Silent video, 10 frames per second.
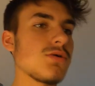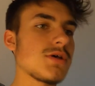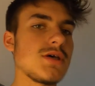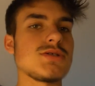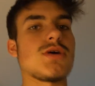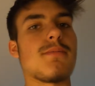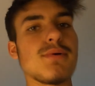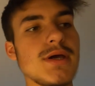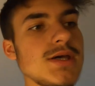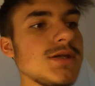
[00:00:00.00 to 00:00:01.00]
Okay, so I
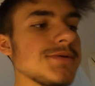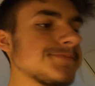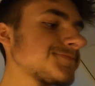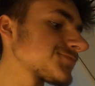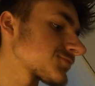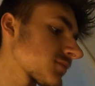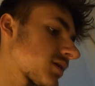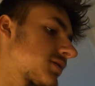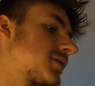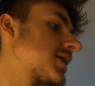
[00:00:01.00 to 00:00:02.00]
prayed.
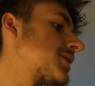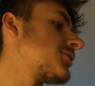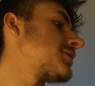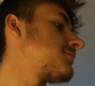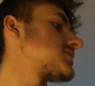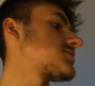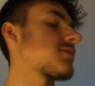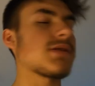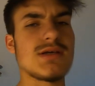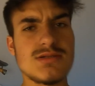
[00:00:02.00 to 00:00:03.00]
Now I'm about to
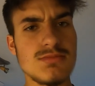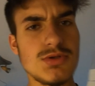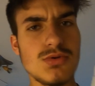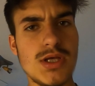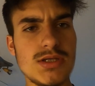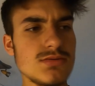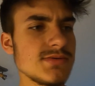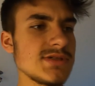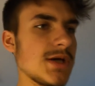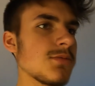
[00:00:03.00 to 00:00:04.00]
make like some little like
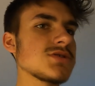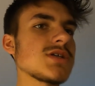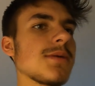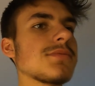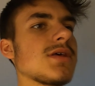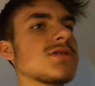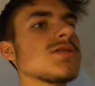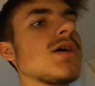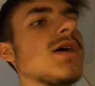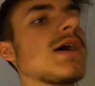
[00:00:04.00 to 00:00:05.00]
sandwich type
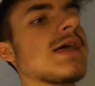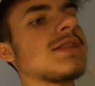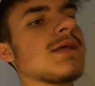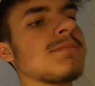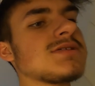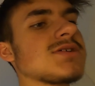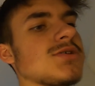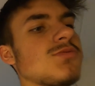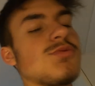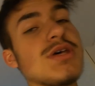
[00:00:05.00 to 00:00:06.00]
things, and let me
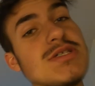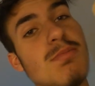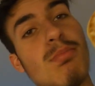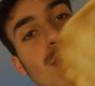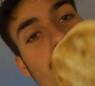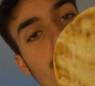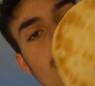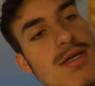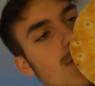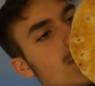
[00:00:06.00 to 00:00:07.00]
tell you, this
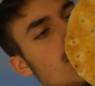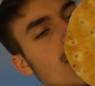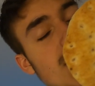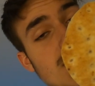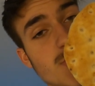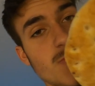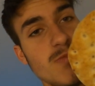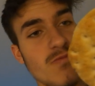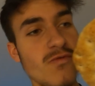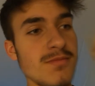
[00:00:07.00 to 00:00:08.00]
bread that is
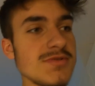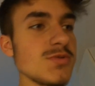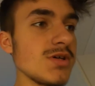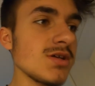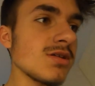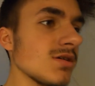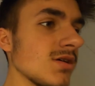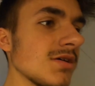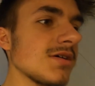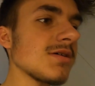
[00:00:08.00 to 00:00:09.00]
from Sweden,
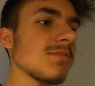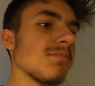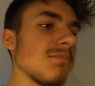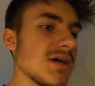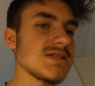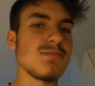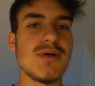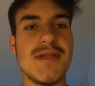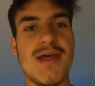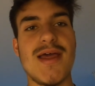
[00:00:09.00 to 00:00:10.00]
best
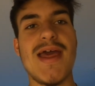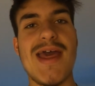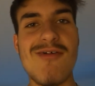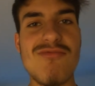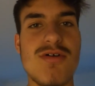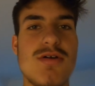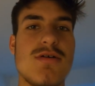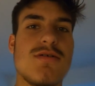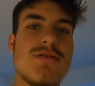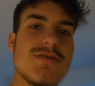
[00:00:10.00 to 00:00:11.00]
bread ever.
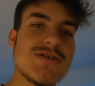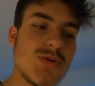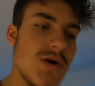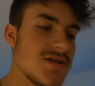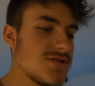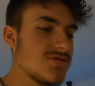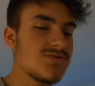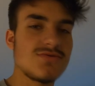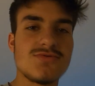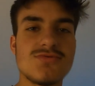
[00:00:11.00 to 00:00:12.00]
Swear to you.